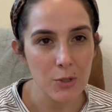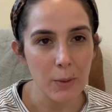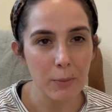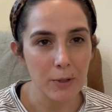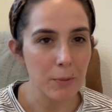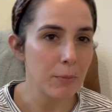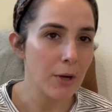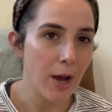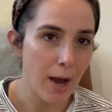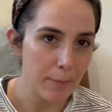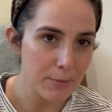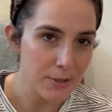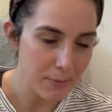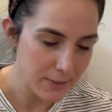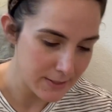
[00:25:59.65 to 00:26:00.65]
So I'm going to put
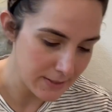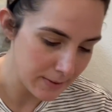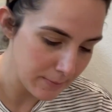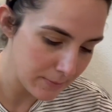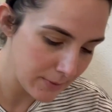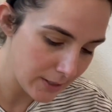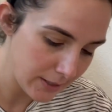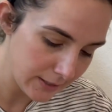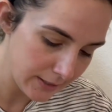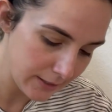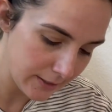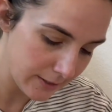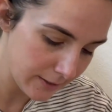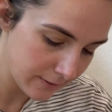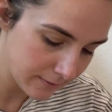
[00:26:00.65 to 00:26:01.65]
optimism on
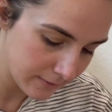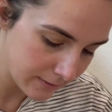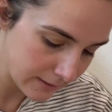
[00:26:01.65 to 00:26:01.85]
here.